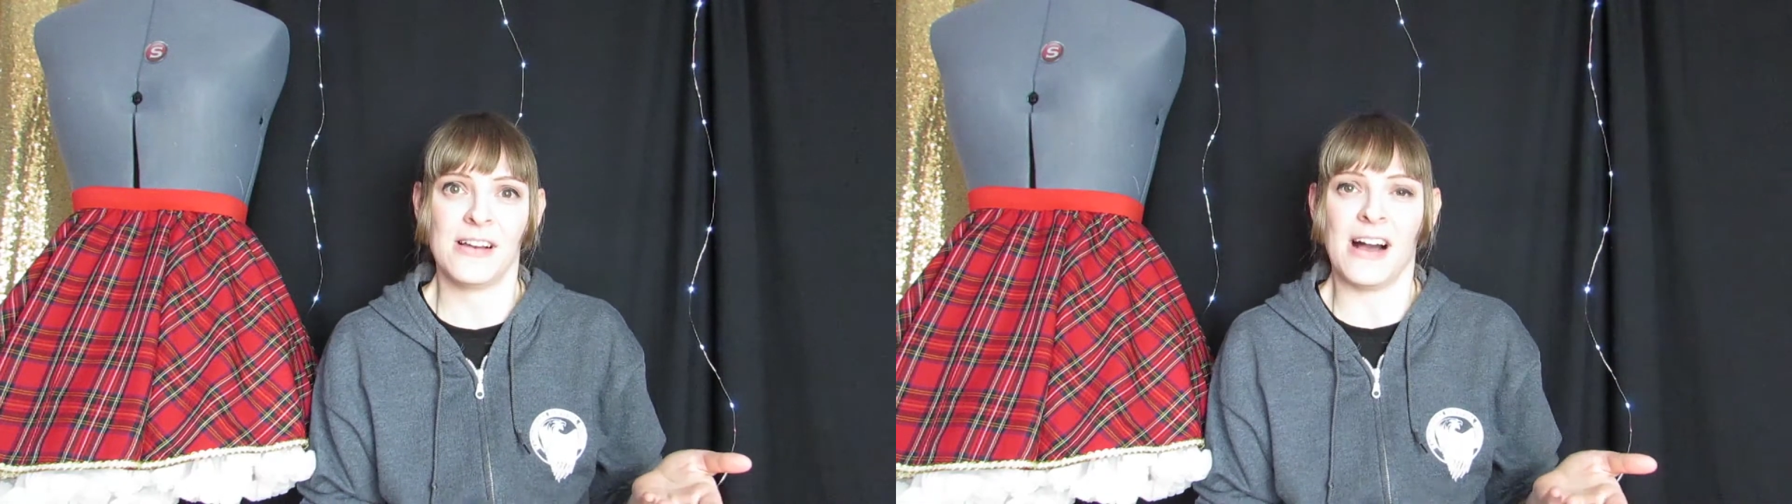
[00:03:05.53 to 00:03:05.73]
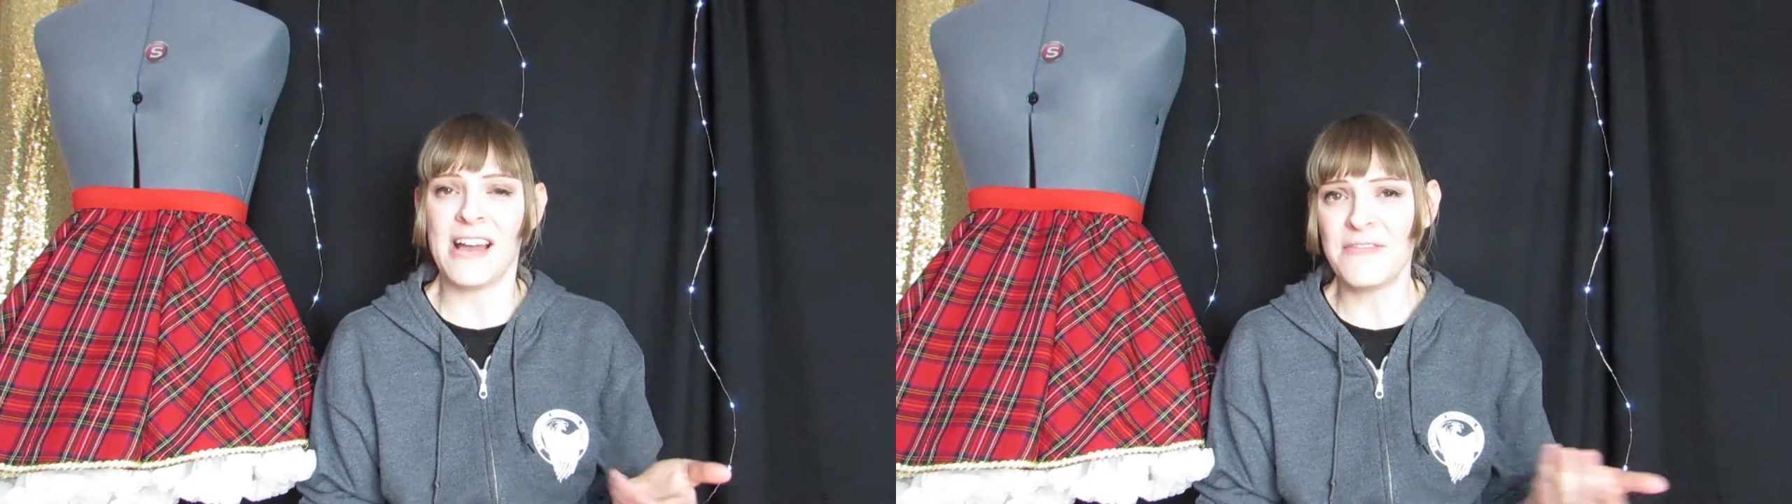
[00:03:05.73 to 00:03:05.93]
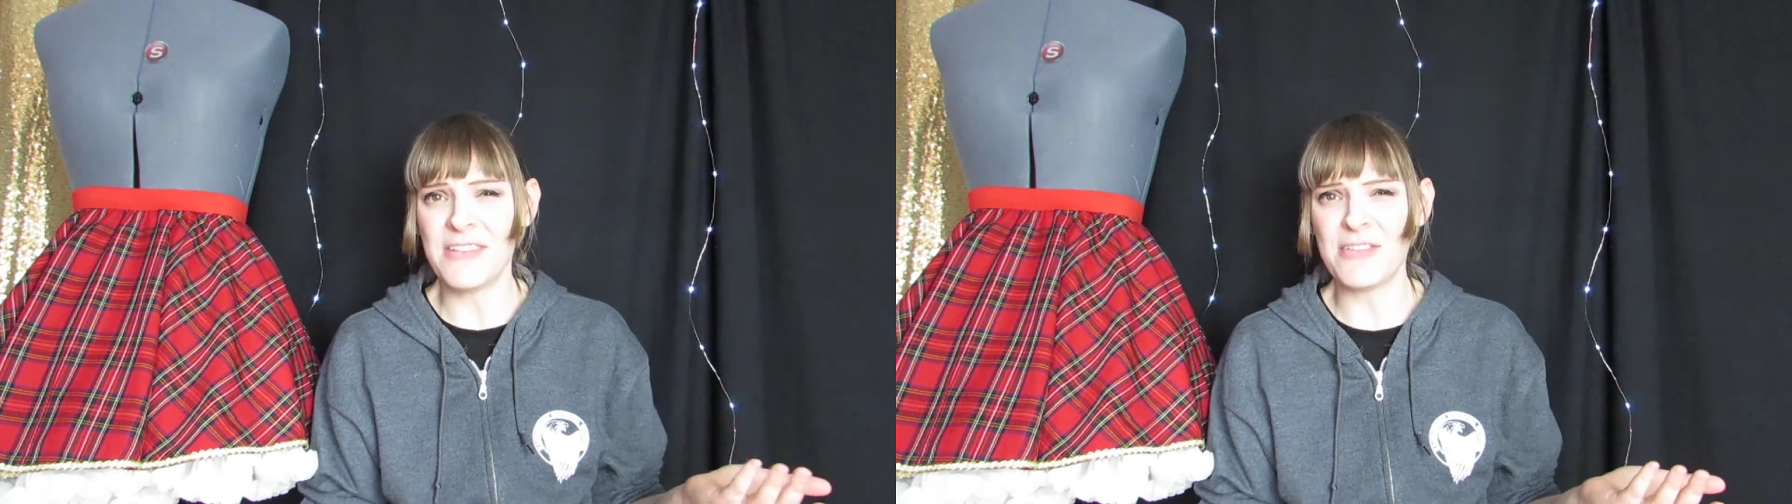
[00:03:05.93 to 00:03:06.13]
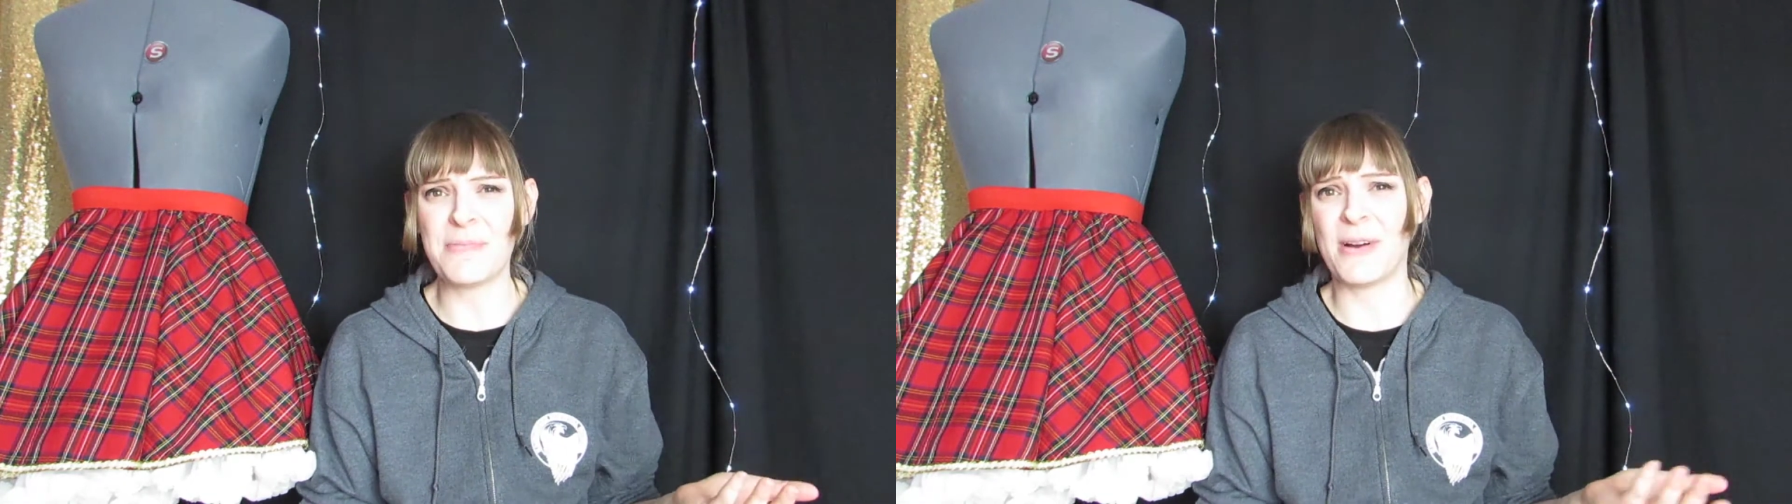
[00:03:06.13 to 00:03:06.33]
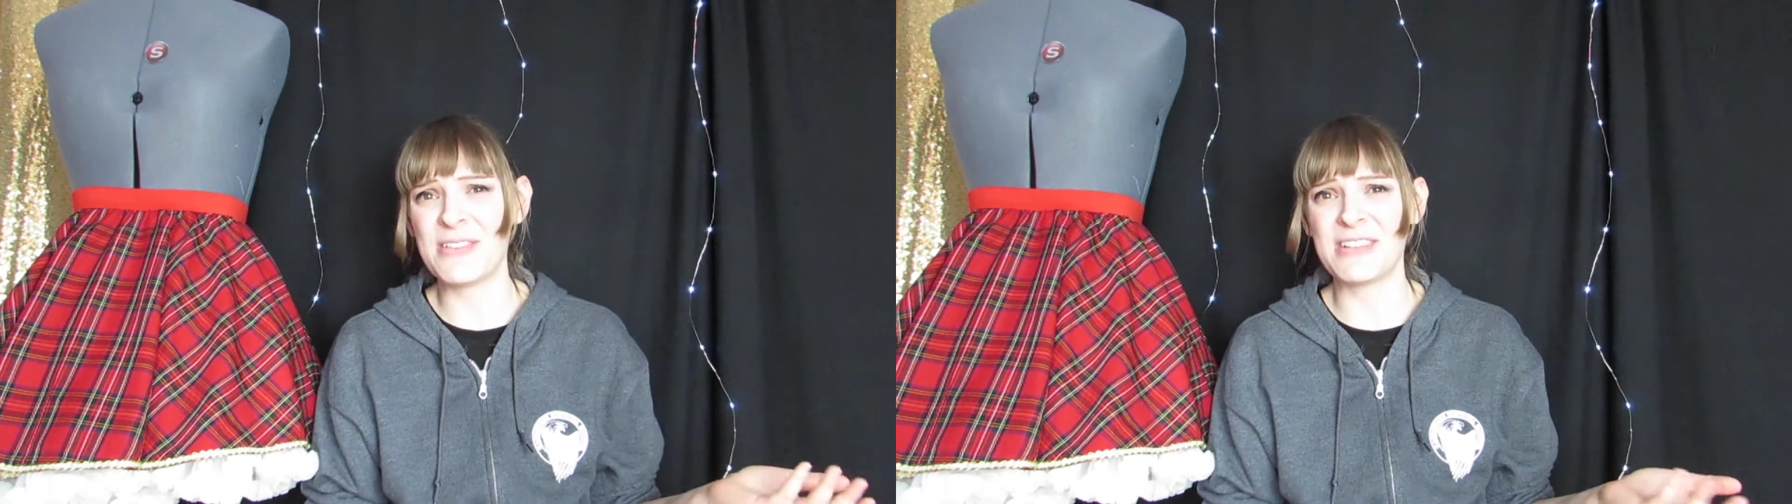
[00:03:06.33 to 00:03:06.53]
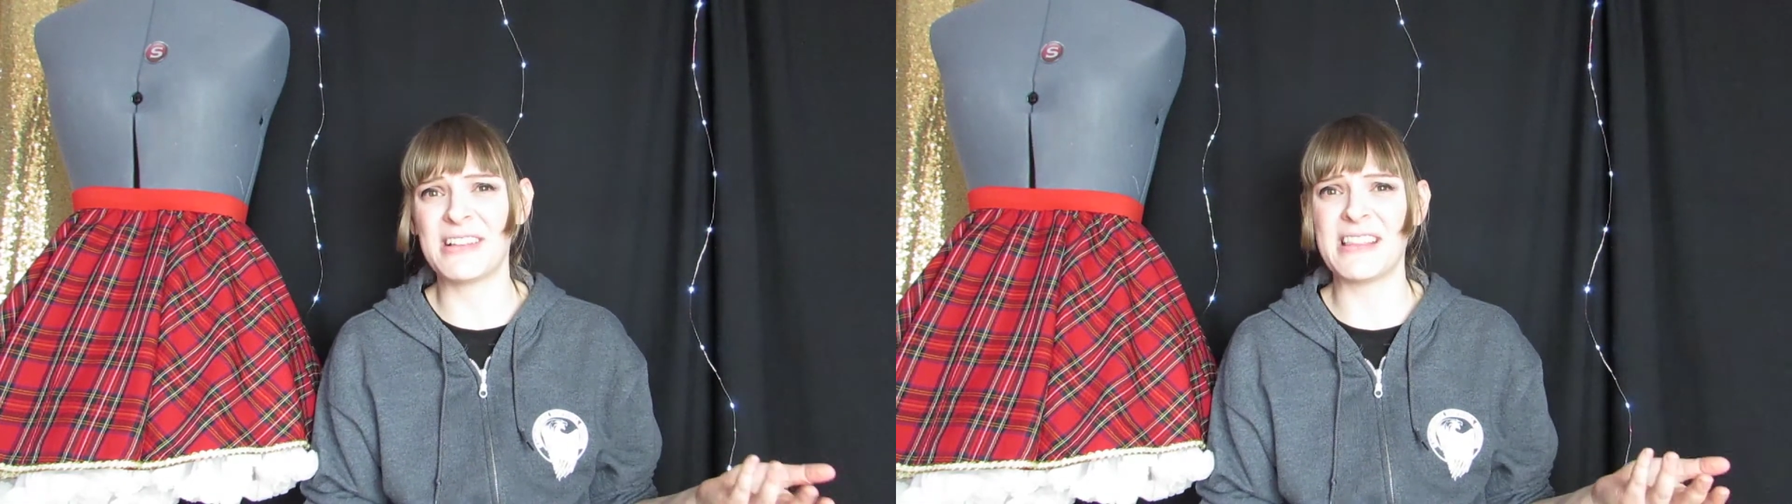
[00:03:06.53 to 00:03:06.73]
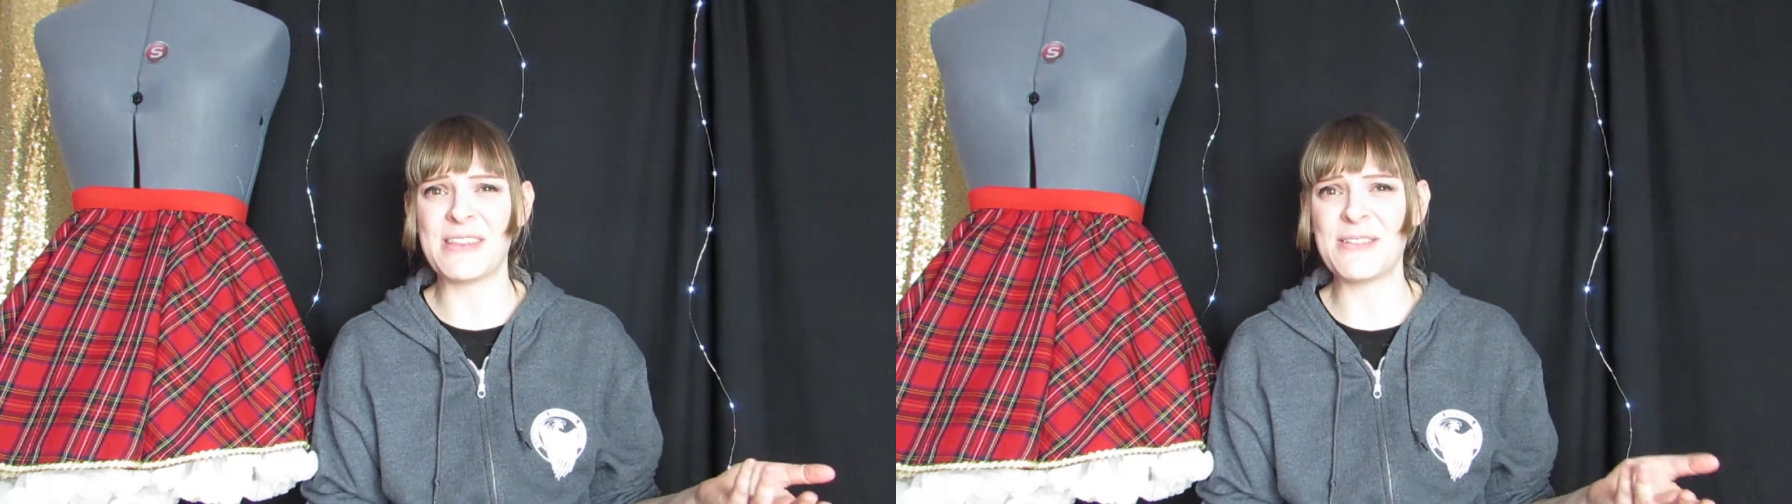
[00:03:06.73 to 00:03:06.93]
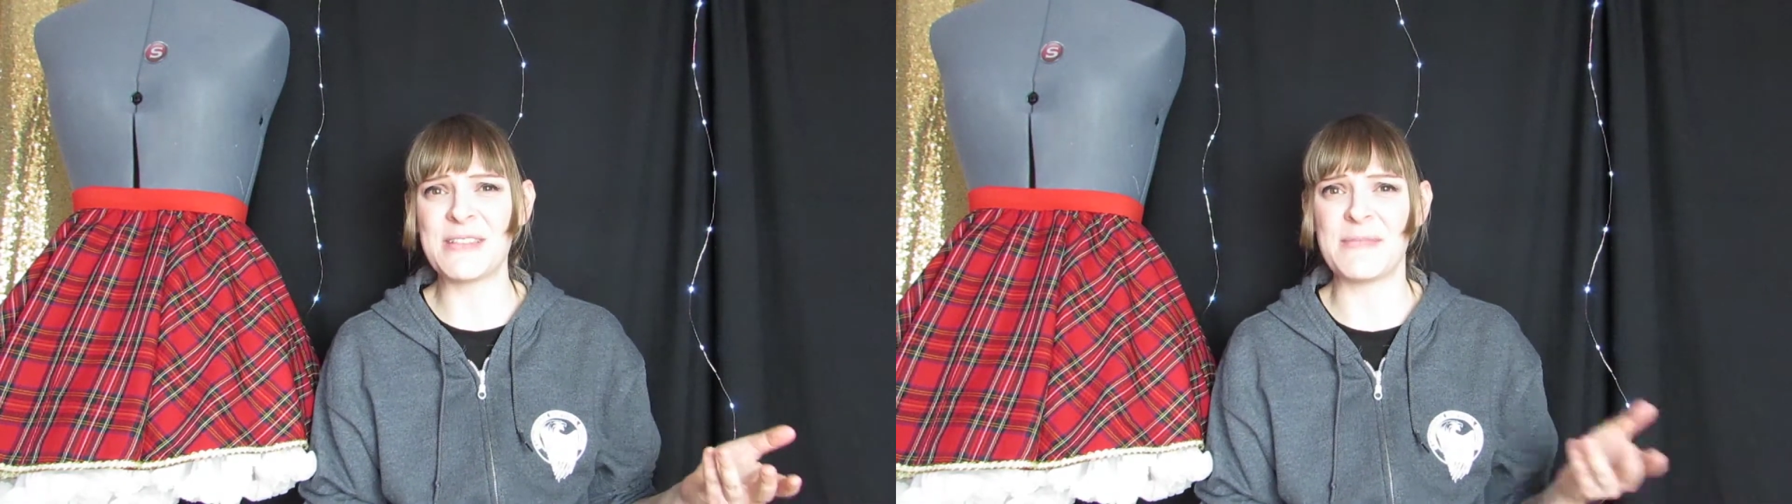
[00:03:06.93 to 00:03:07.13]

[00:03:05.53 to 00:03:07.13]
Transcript: I've never personally used them.